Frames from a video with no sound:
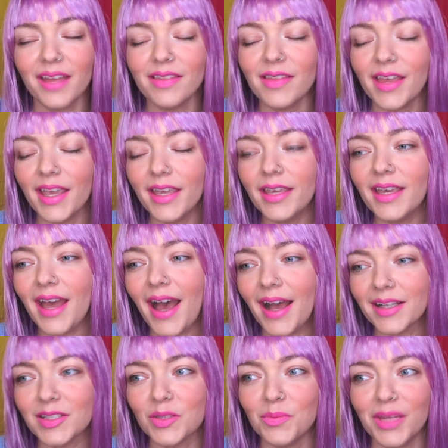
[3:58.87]
and they
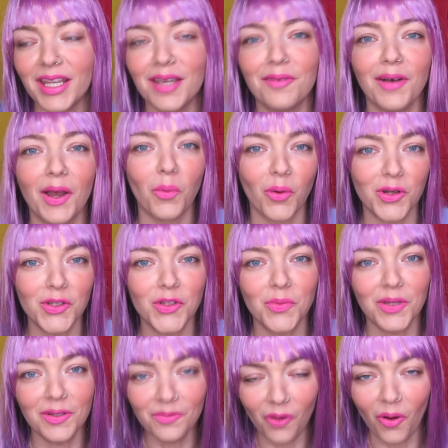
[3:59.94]
asked me wanted to
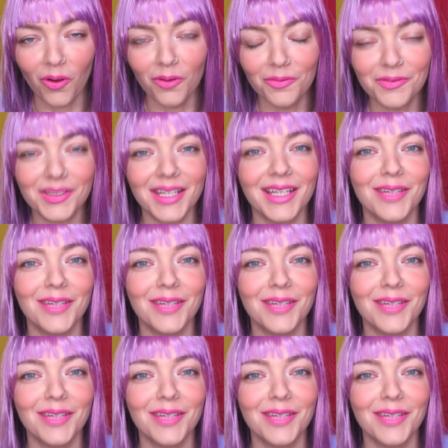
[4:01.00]
be involved